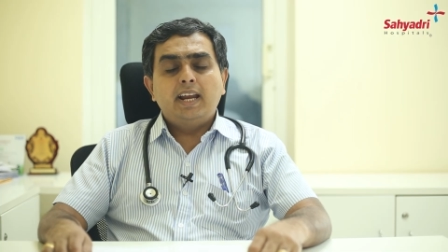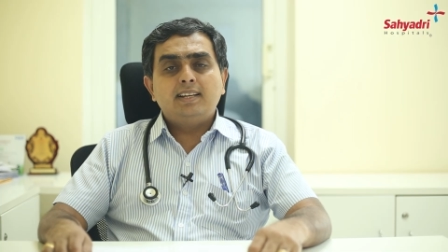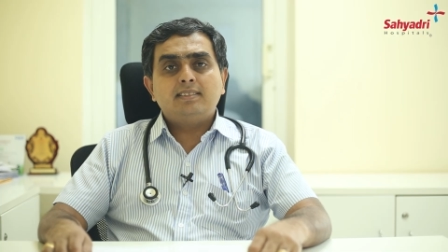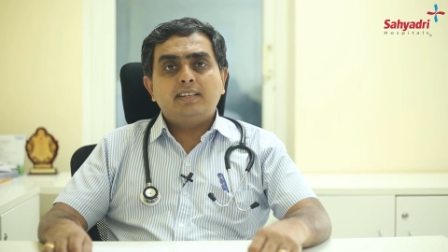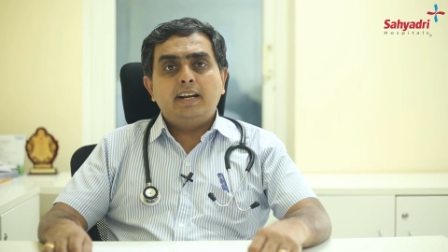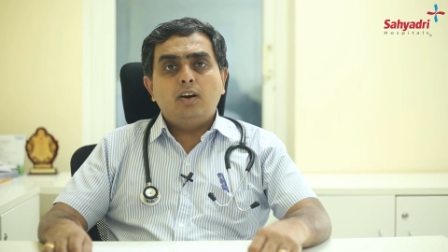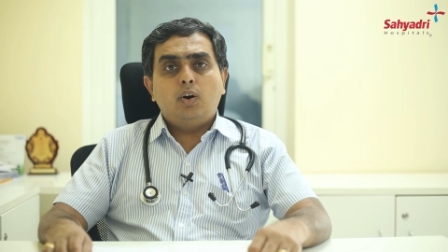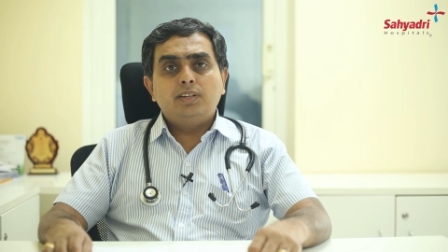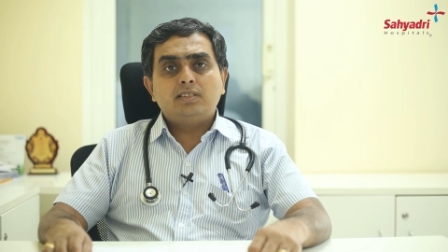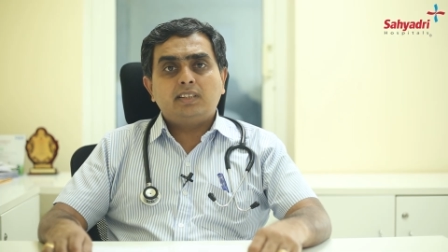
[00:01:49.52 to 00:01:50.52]
It is read
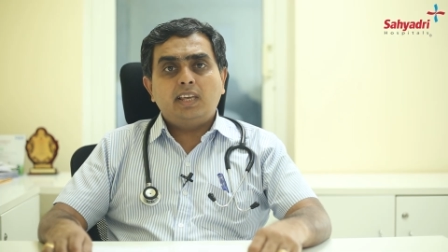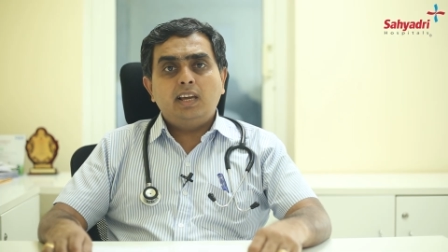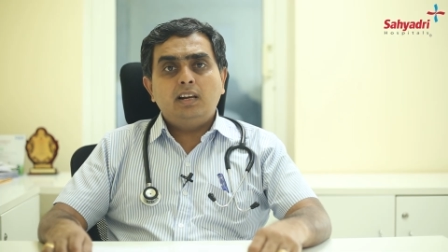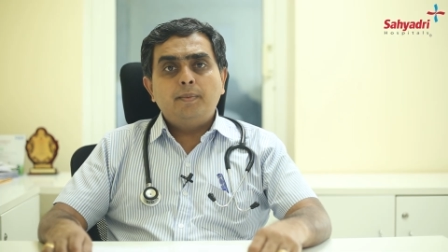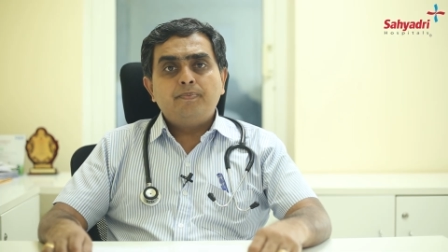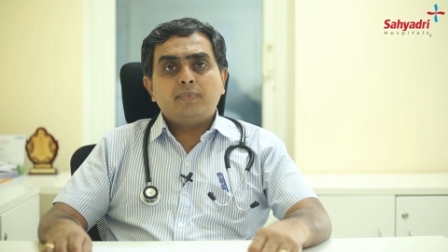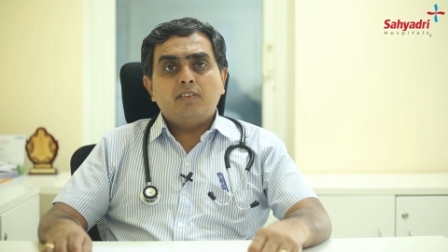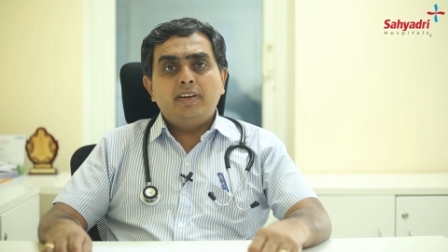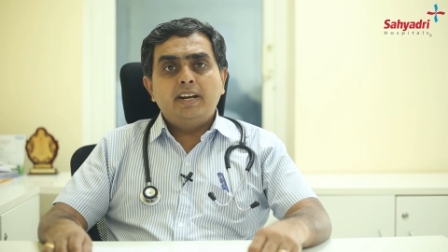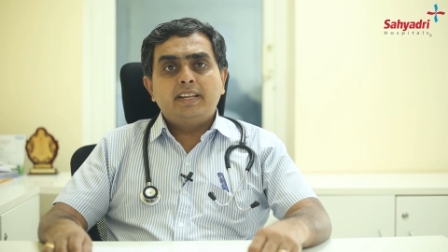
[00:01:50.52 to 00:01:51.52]
on a scale
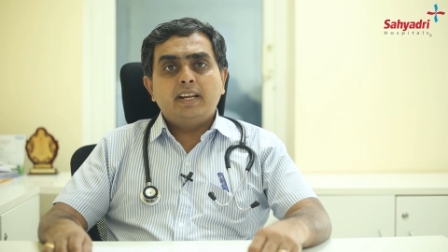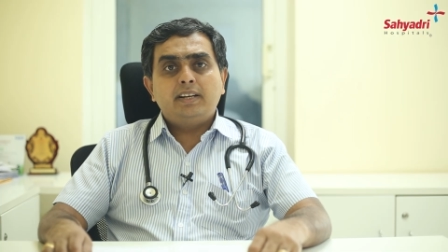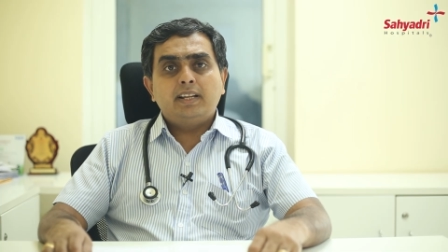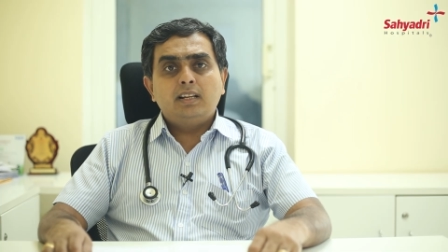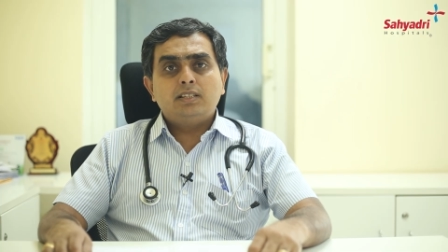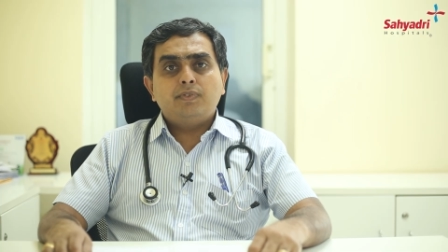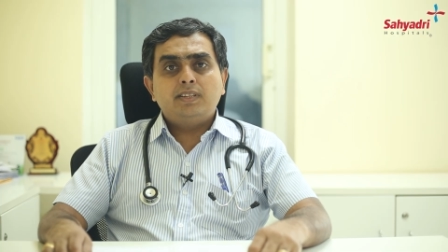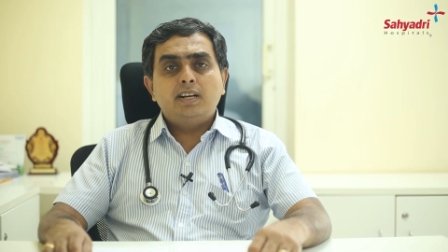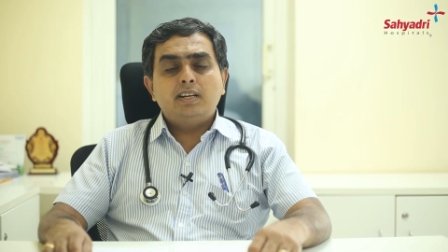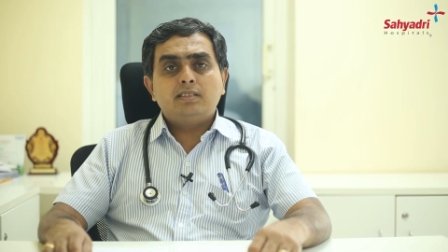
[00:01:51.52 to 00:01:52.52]
where it can tell us
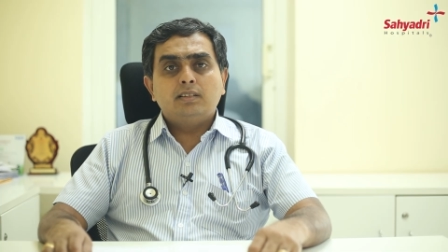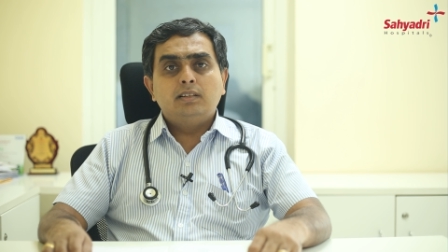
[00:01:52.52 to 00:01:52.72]
whether it's